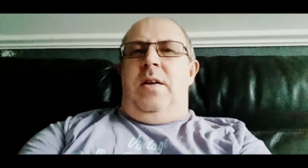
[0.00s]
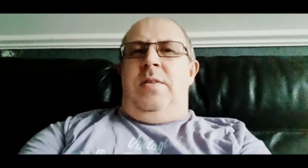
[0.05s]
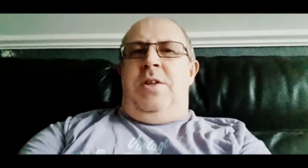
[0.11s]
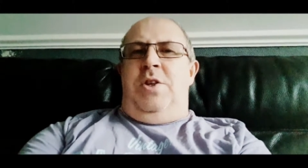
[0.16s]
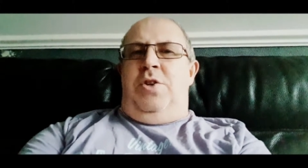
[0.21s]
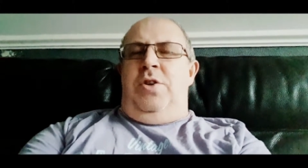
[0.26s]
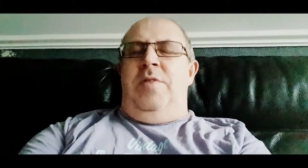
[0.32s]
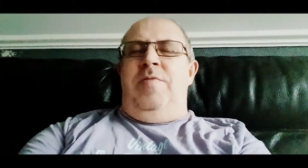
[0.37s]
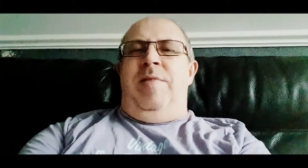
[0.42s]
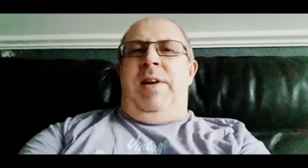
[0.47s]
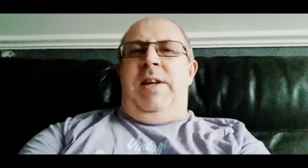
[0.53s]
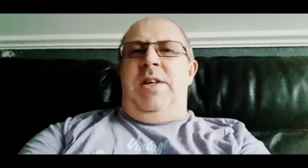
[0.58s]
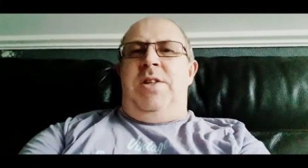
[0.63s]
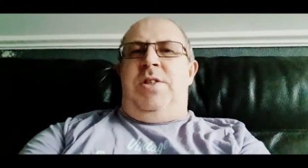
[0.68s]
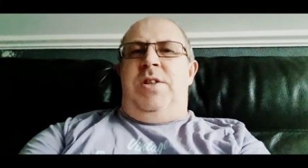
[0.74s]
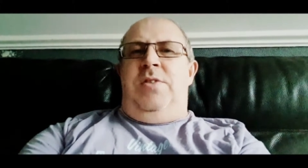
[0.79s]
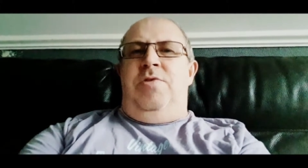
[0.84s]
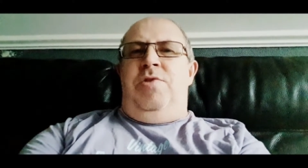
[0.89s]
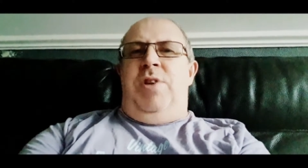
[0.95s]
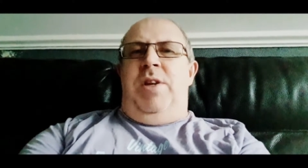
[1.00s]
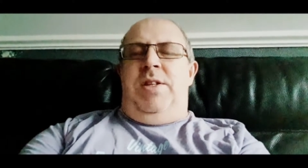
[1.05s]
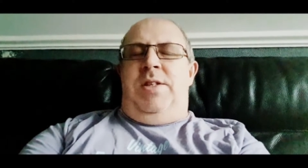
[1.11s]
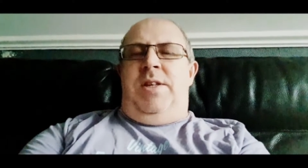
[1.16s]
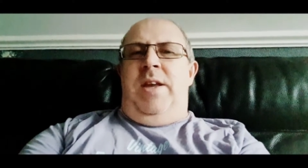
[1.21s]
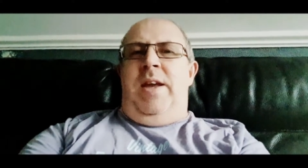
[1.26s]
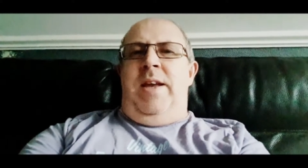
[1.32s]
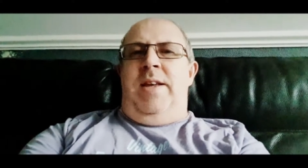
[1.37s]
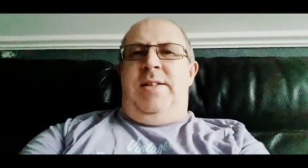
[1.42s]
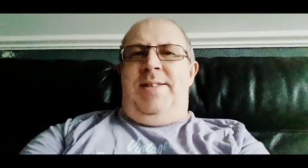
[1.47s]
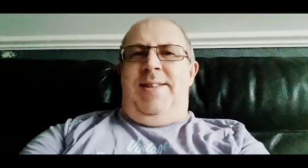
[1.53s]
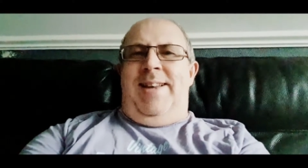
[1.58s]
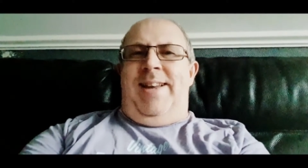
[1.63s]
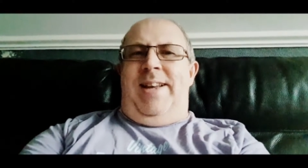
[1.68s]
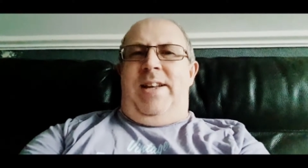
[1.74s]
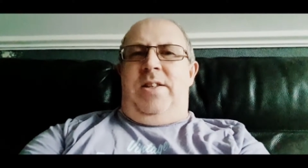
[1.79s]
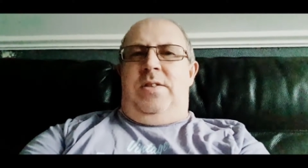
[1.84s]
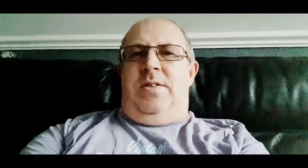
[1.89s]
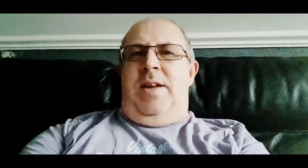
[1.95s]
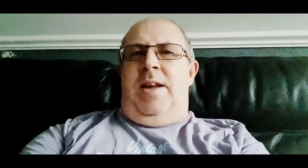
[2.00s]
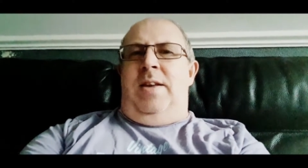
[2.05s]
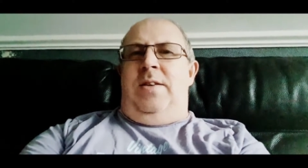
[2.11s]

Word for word: they should have released a GTA 6.